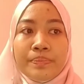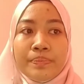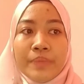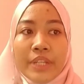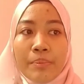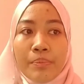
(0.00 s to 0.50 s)

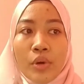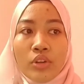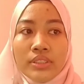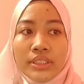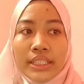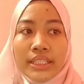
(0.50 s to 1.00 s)

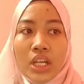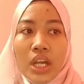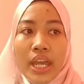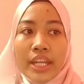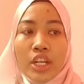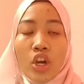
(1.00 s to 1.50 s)
imposing
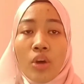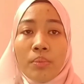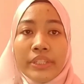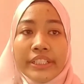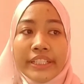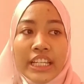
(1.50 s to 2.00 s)
an
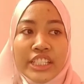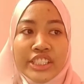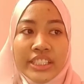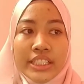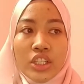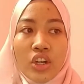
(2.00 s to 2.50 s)

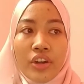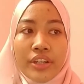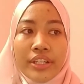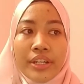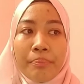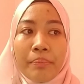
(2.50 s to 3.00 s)
obligation
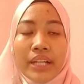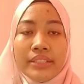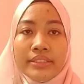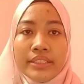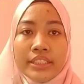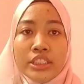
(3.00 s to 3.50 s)
on the
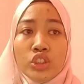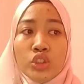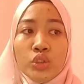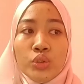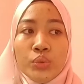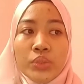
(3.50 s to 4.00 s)
parties
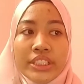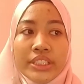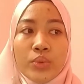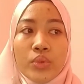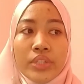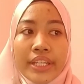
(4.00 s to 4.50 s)
to
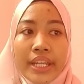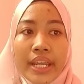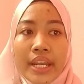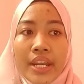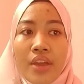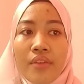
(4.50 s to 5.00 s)
which
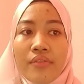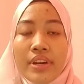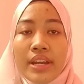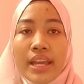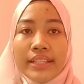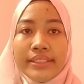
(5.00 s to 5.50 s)
they
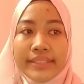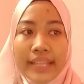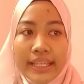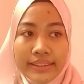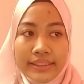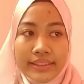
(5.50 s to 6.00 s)
never
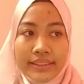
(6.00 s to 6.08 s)
accept.